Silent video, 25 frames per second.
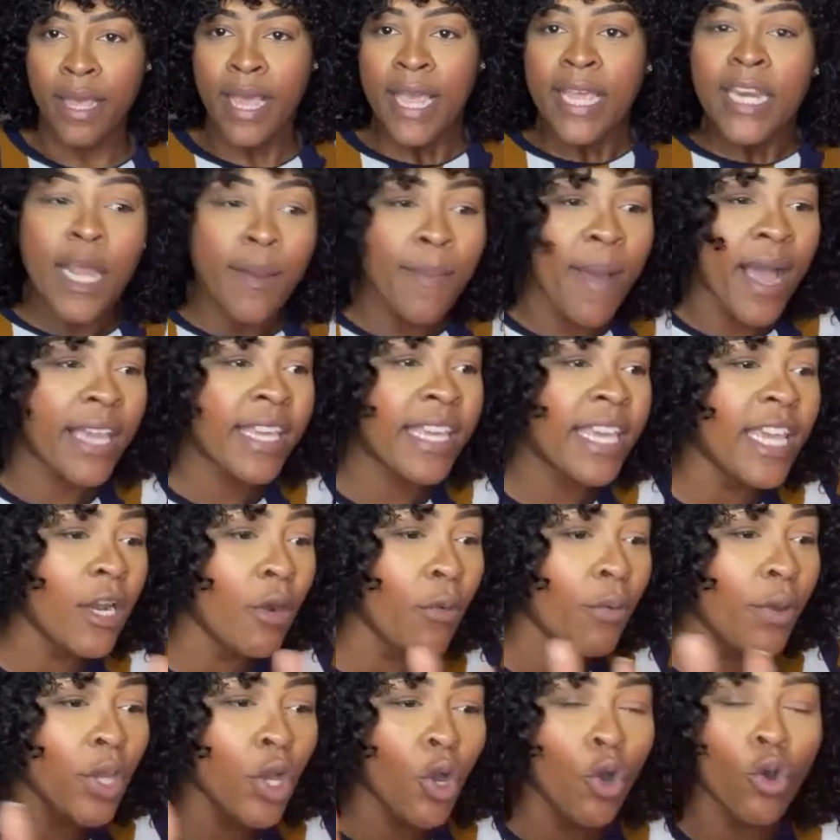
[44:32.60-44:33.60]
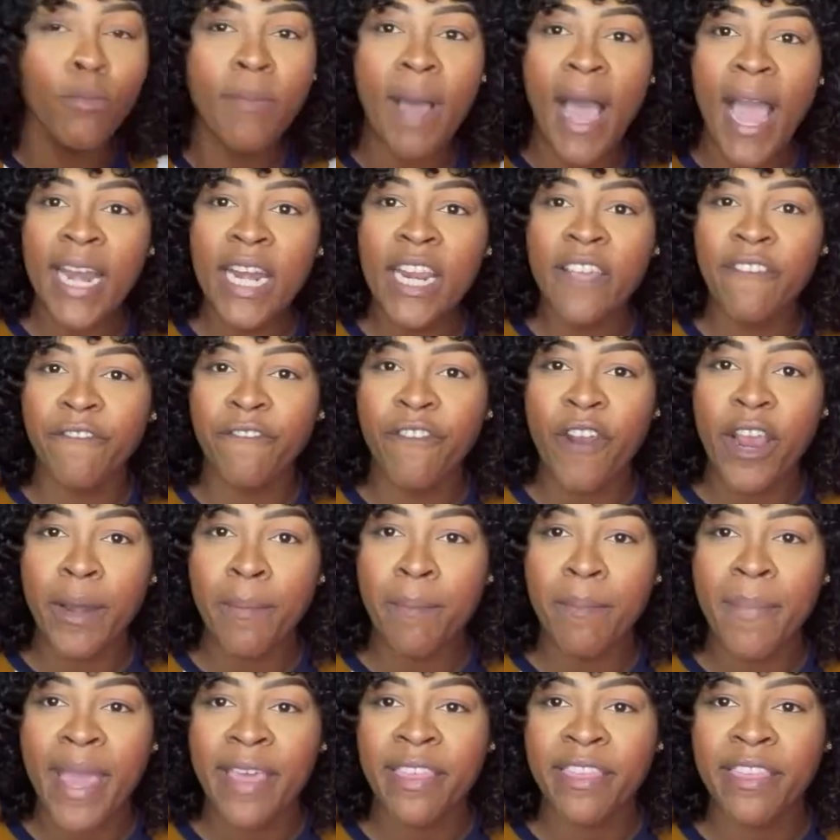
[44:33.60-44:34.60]
Them a kill we out by
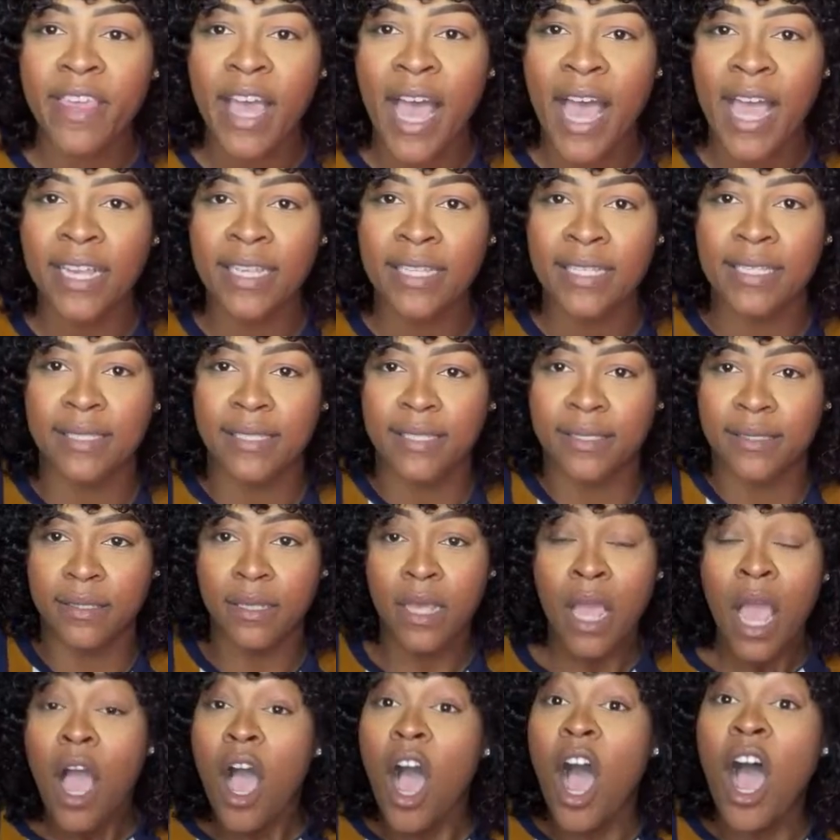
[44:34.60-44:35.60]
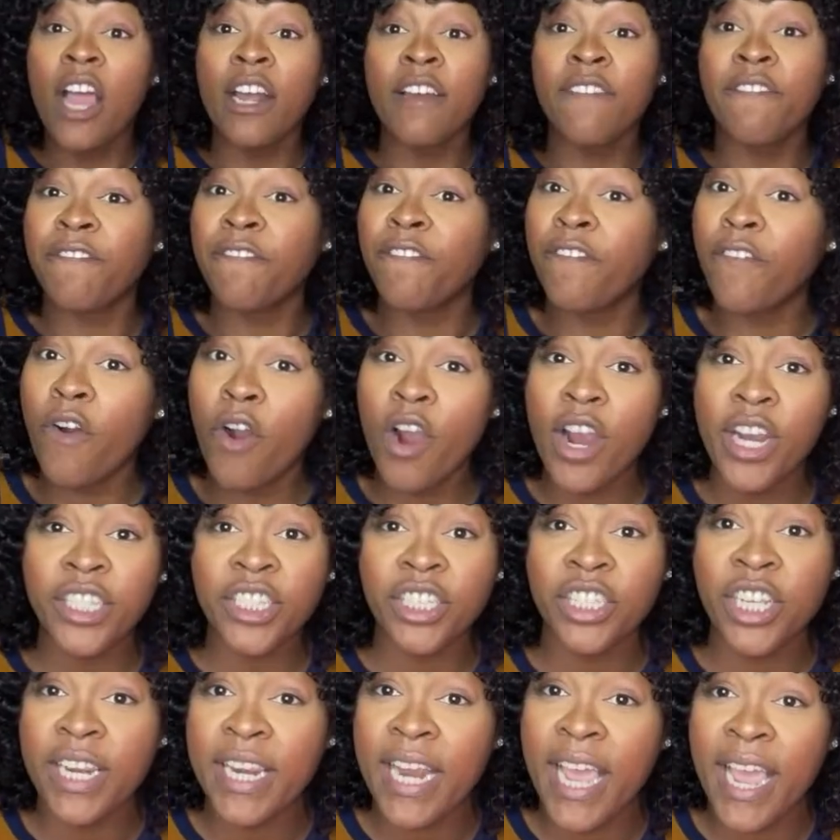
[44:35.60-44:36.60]
different methods.
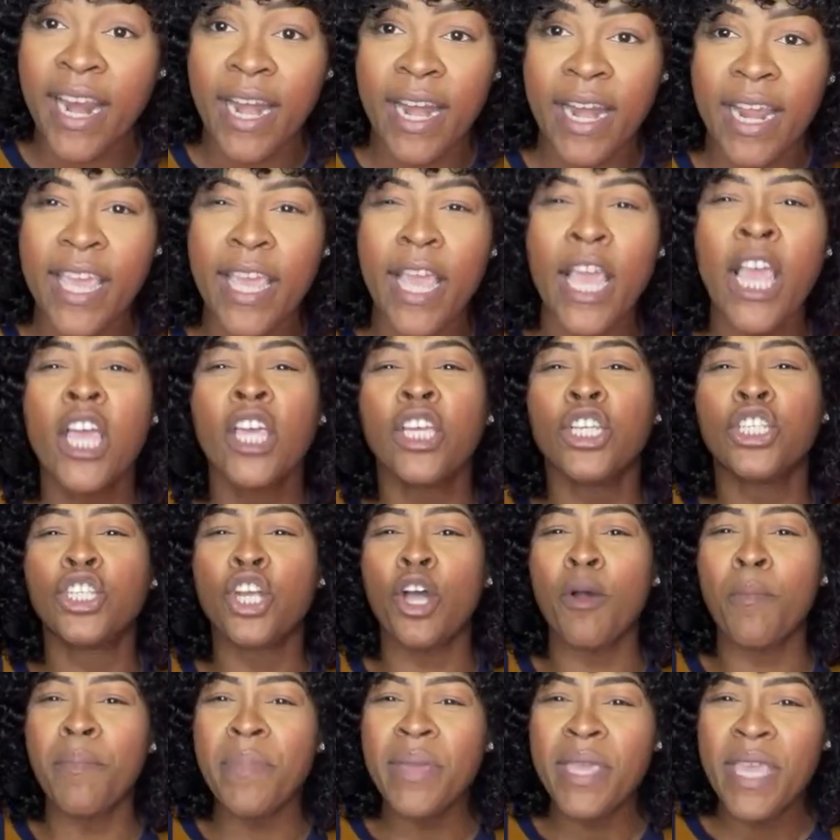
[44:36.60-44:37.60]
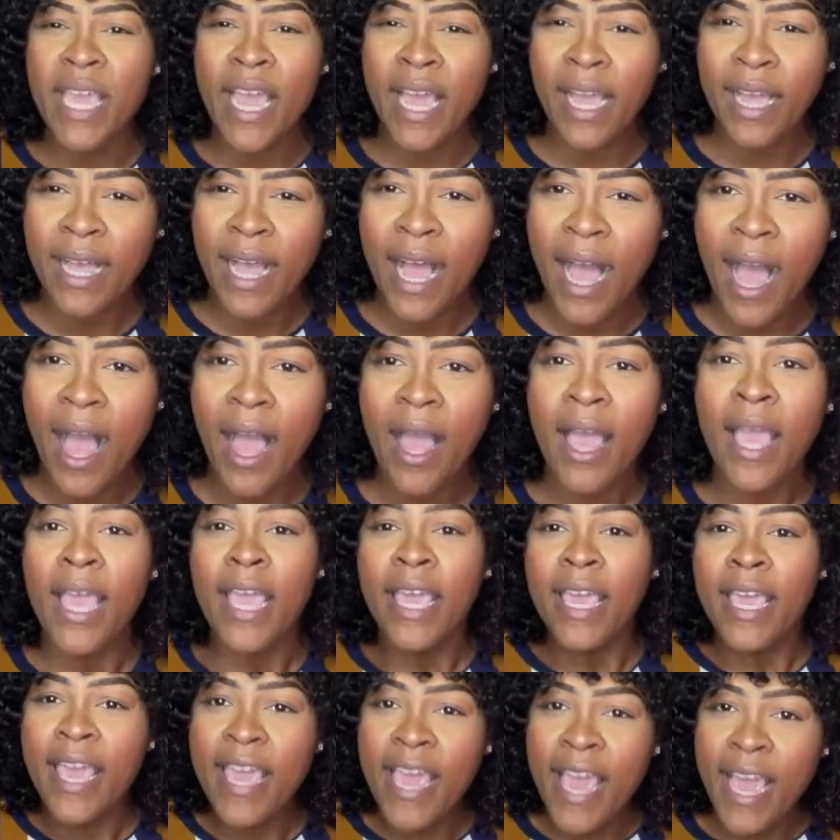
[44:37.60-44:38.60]
unfortunately, Jamaica,
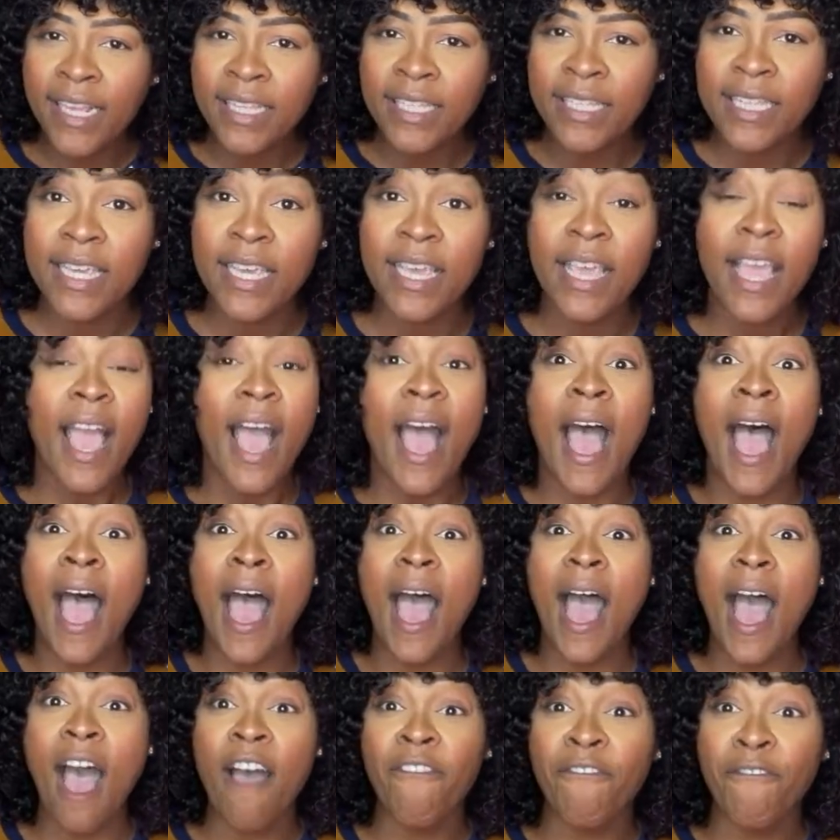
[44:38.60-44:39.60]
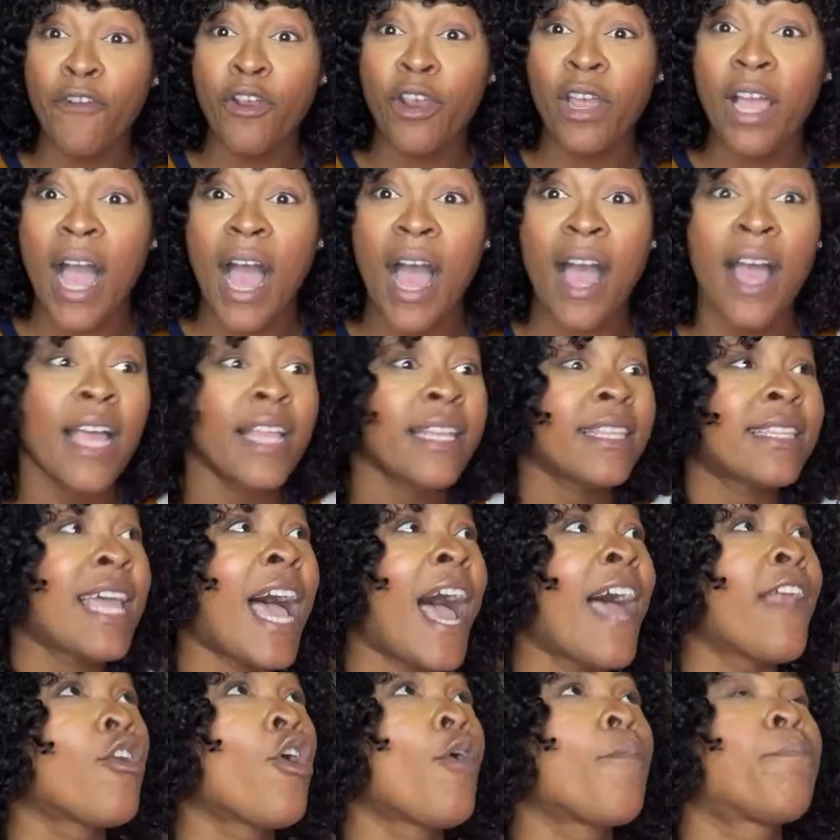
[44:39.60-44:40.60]
Haiti, and Africa
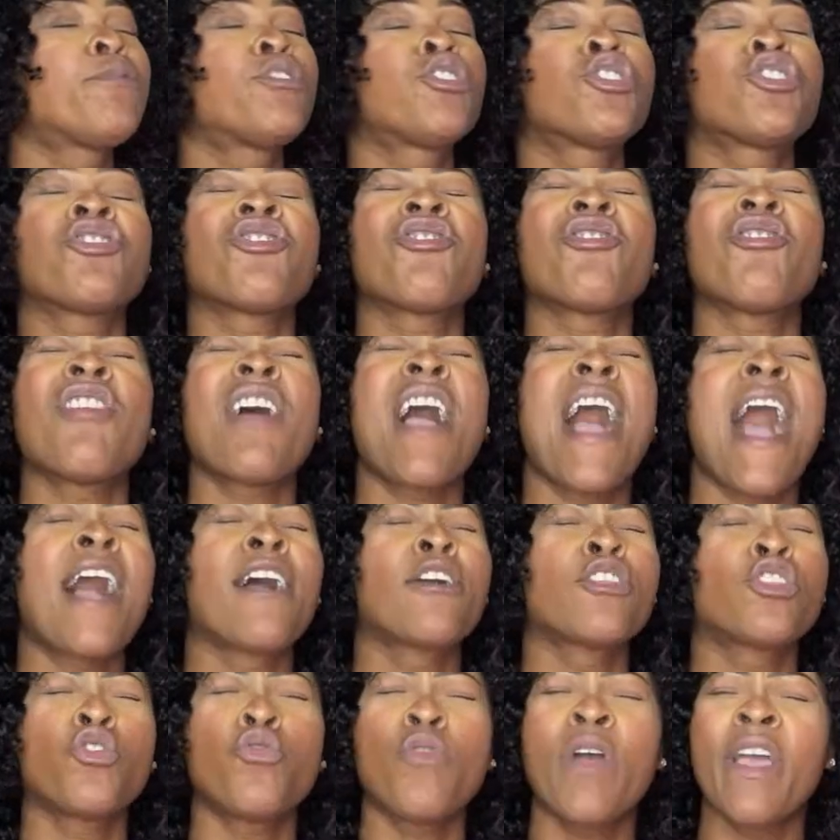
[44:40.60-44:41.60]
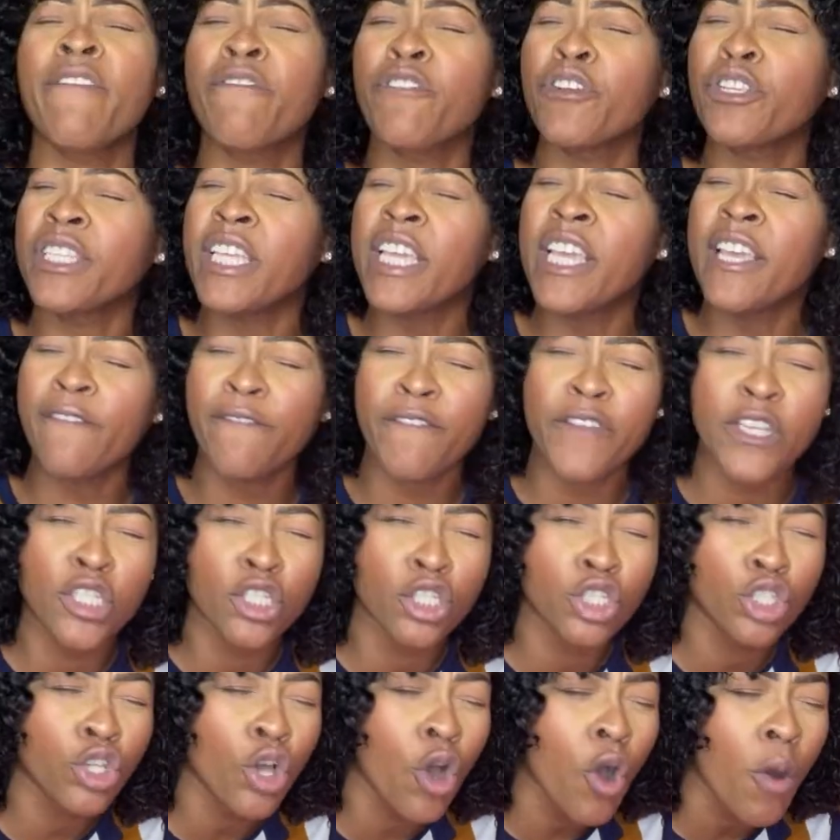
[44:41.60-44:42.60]
turn up strong to everything for
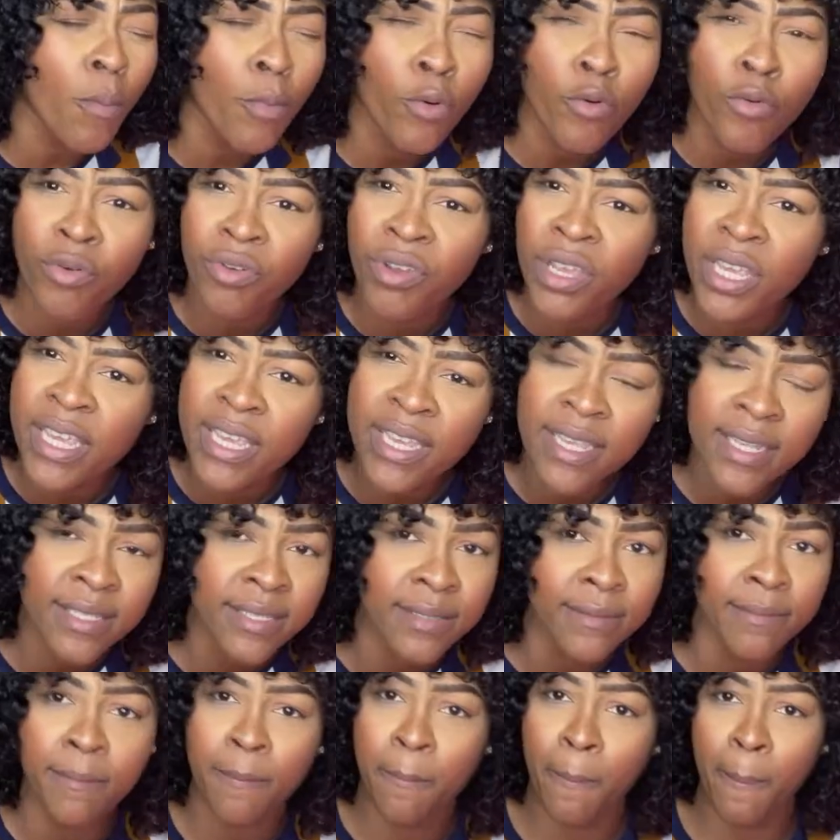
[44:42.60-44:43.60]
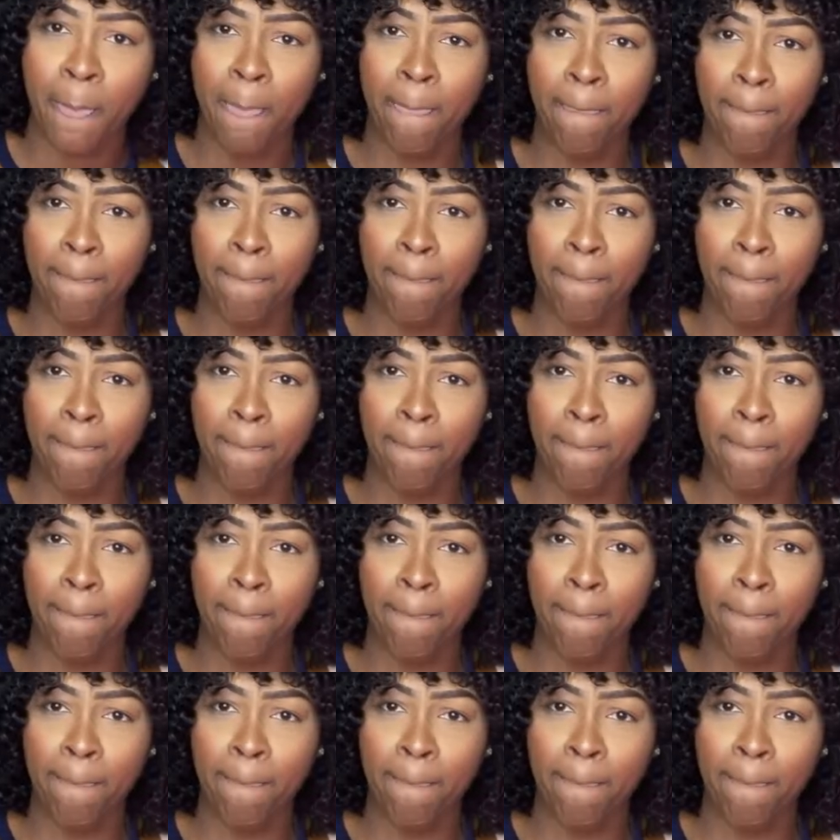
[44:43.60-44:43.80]
some reason.